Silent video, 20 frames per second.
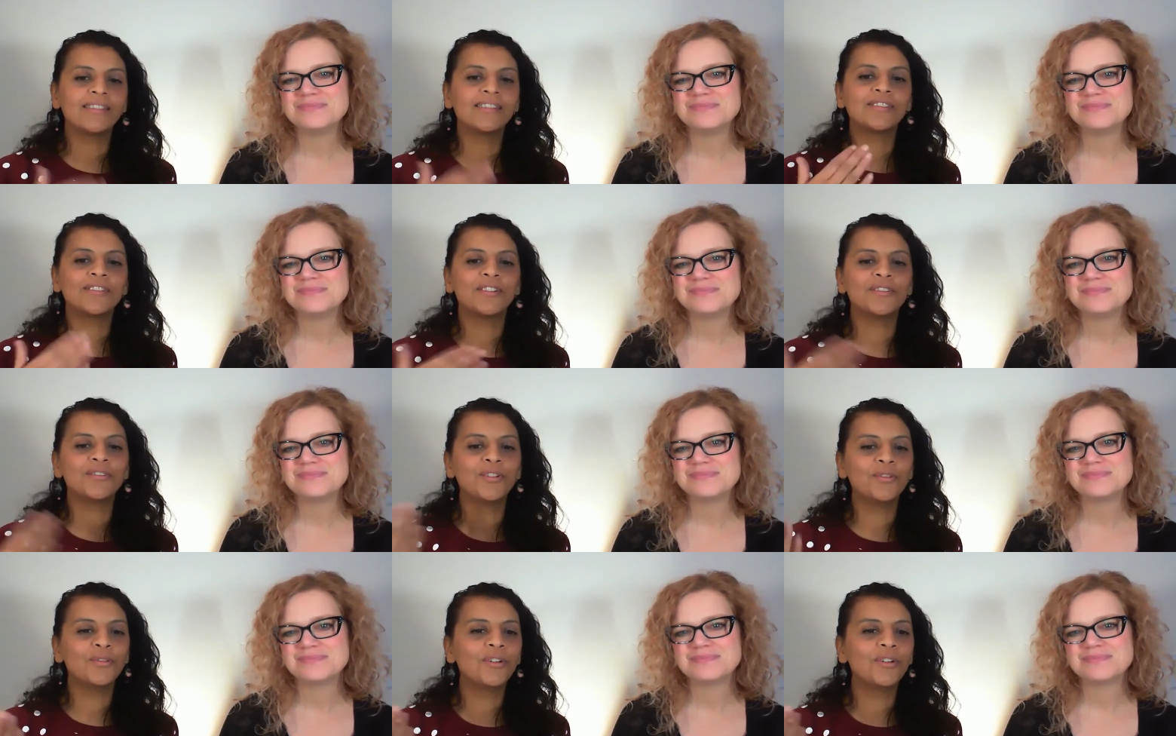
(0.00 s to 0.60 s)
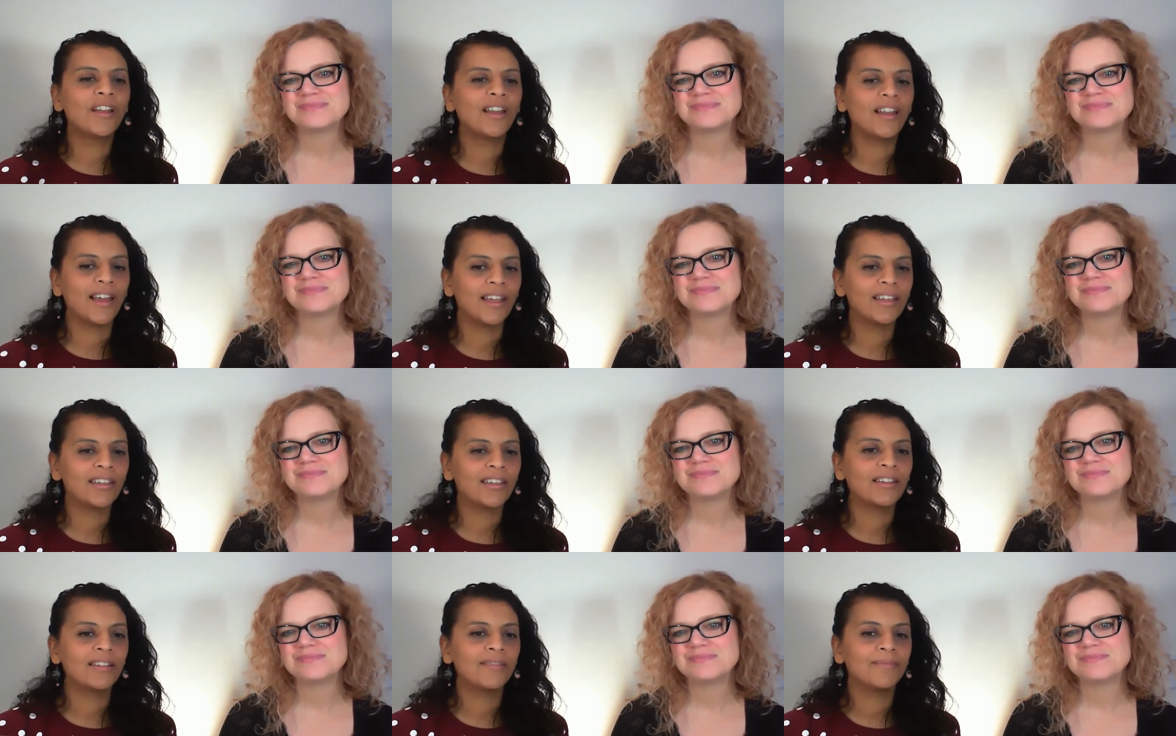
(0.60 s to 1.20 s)
Speaker 1: is gonna look like,
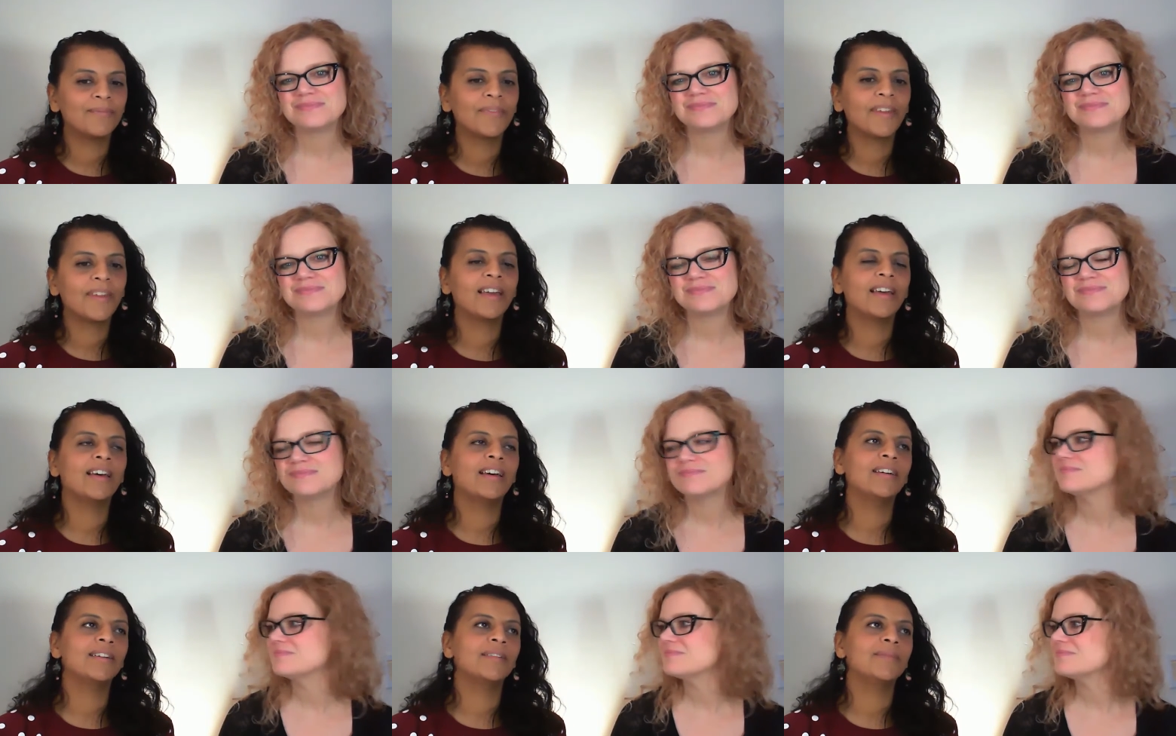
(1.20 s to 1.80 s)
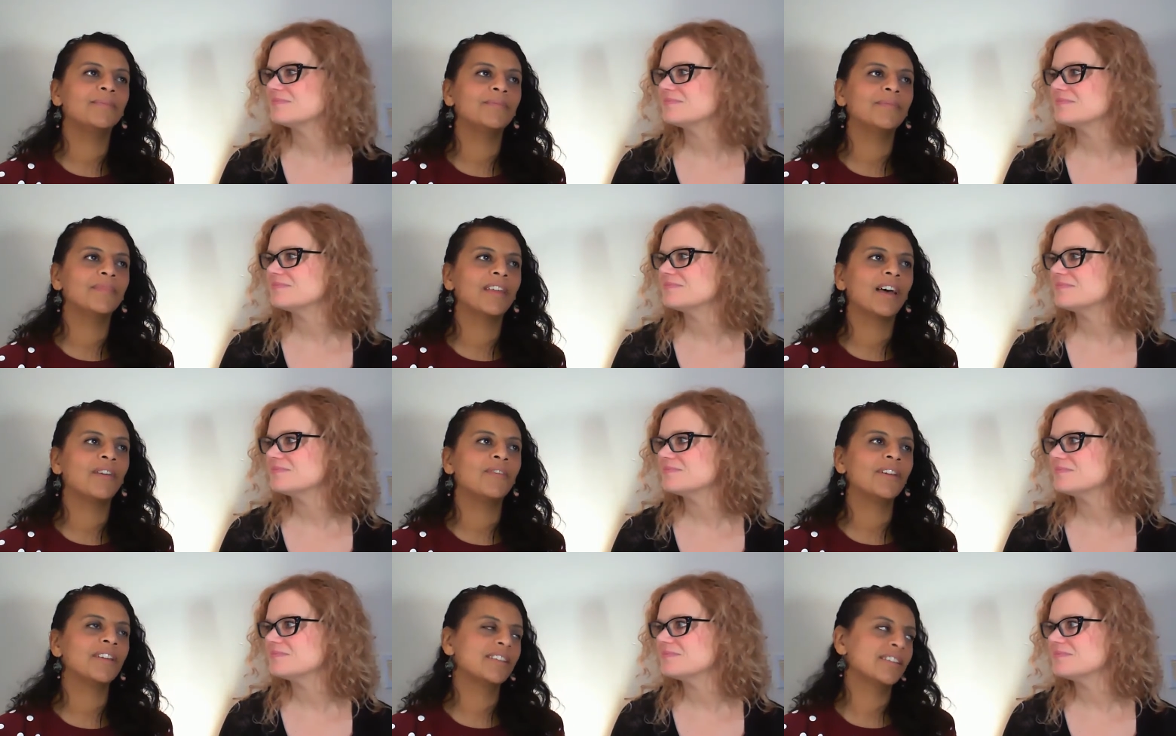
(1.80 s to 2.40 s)
um,
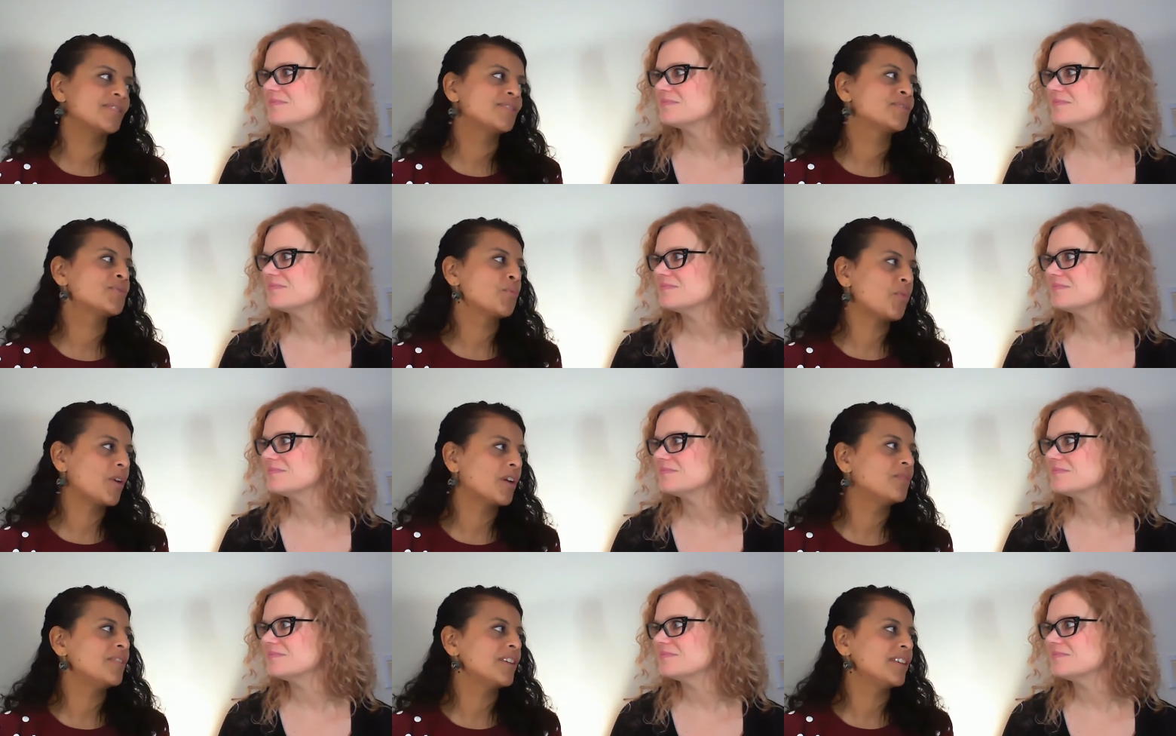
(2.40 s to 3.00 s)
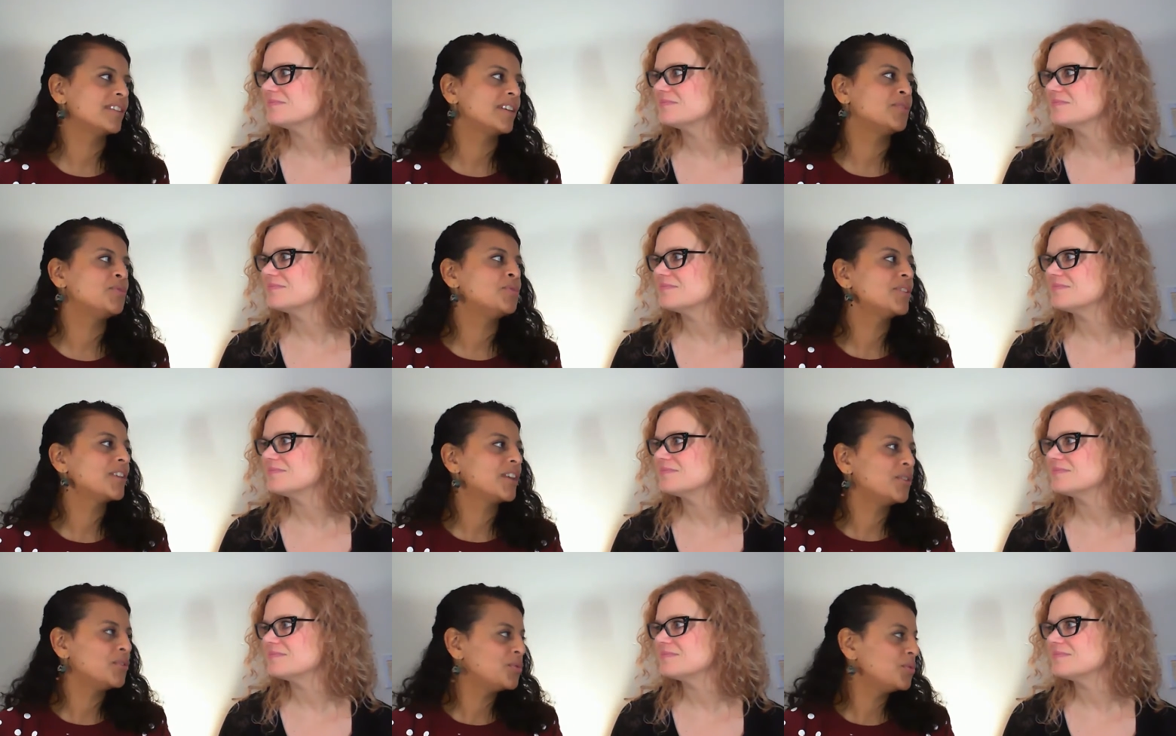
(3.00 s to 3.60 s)
I think there is one thing that
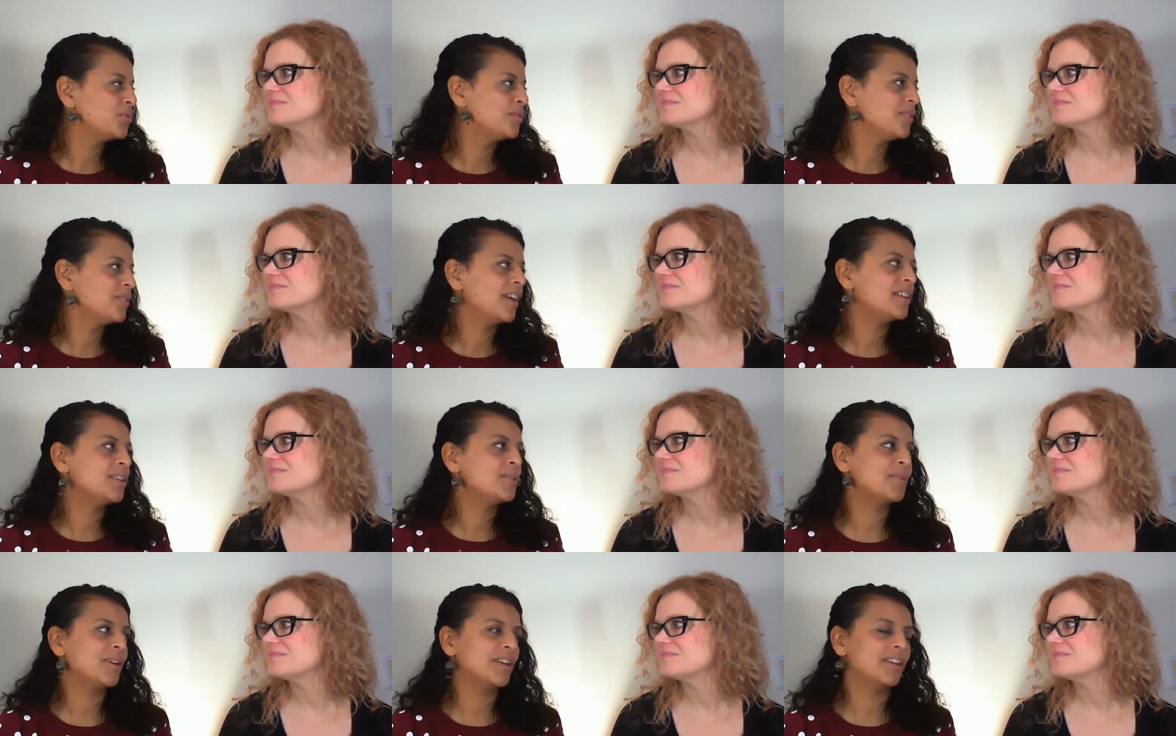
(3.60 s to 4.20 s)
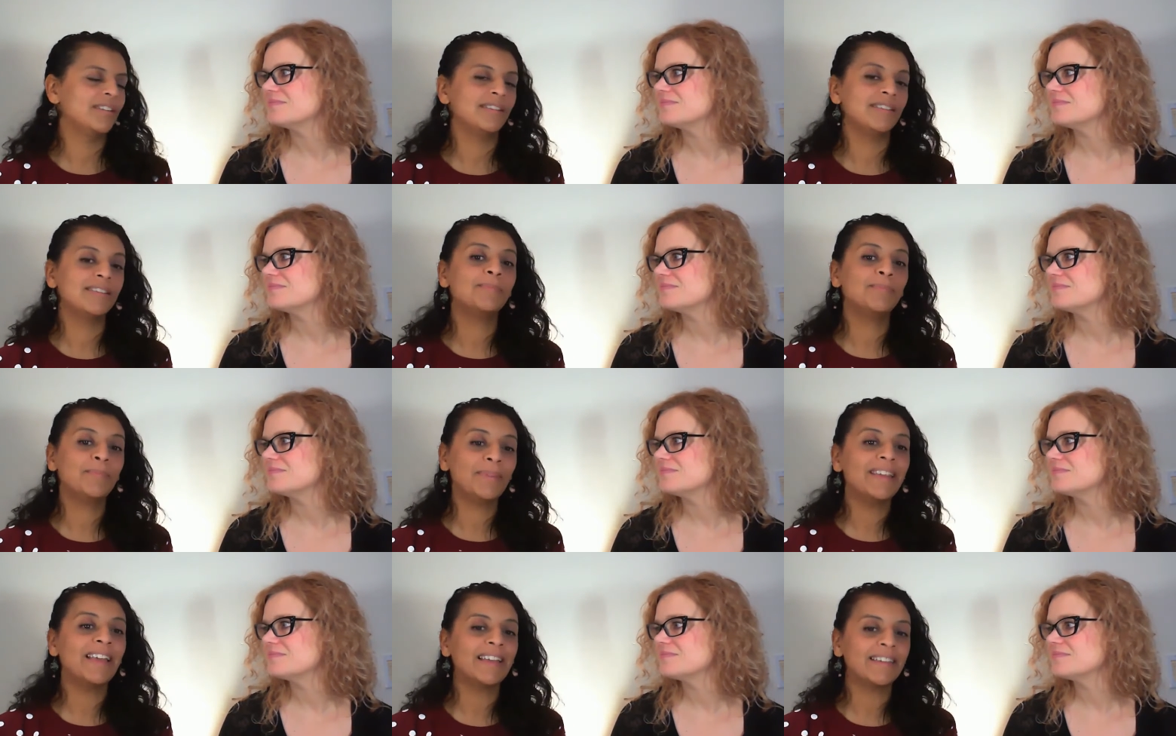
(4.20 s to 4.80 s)
you can do anyway:
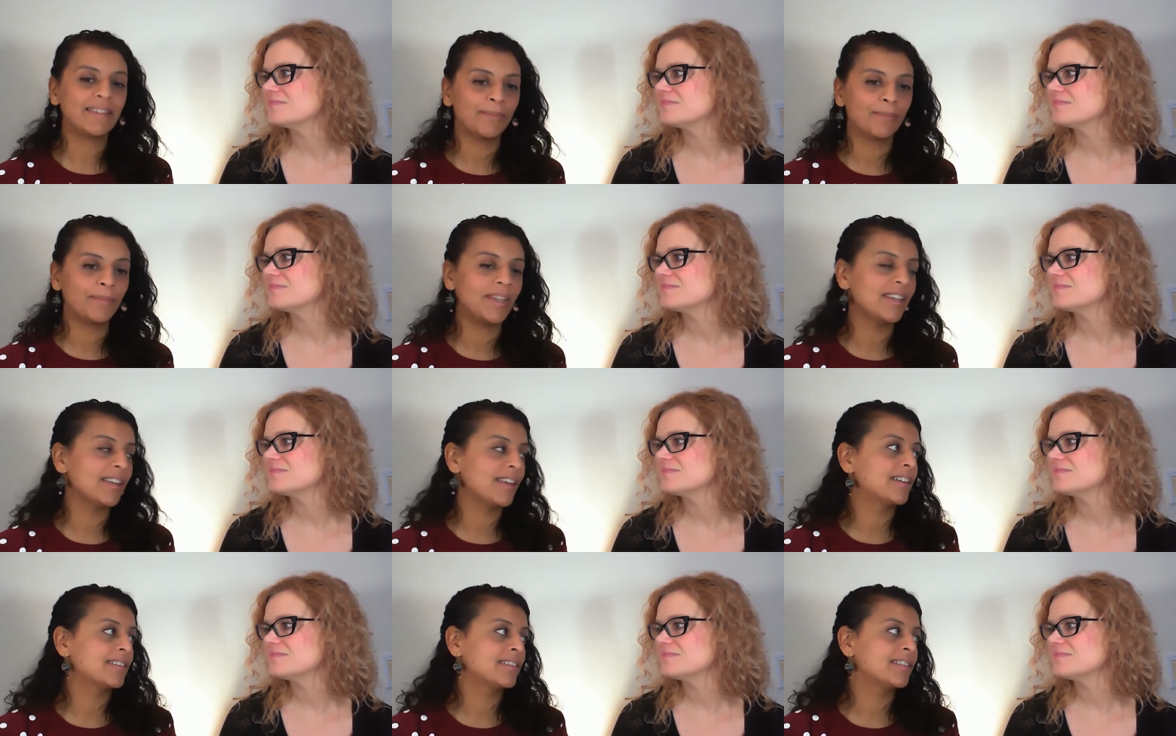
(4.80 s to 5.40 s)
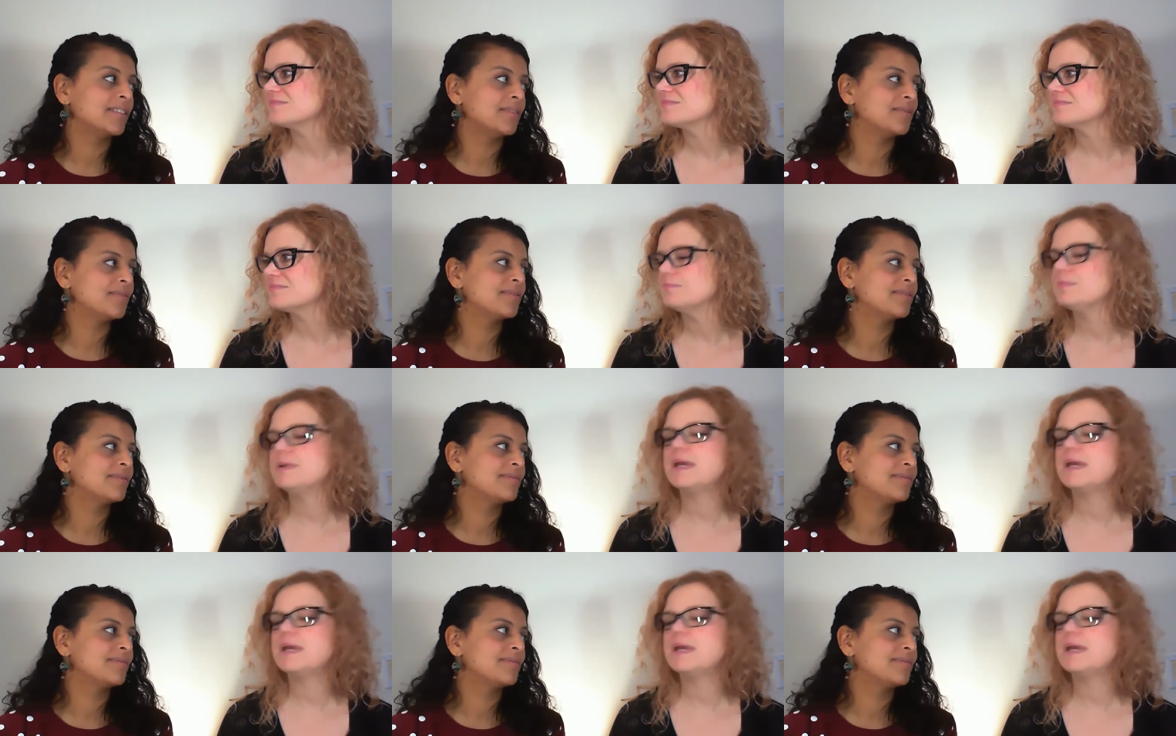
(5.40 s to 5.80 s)
is being being active.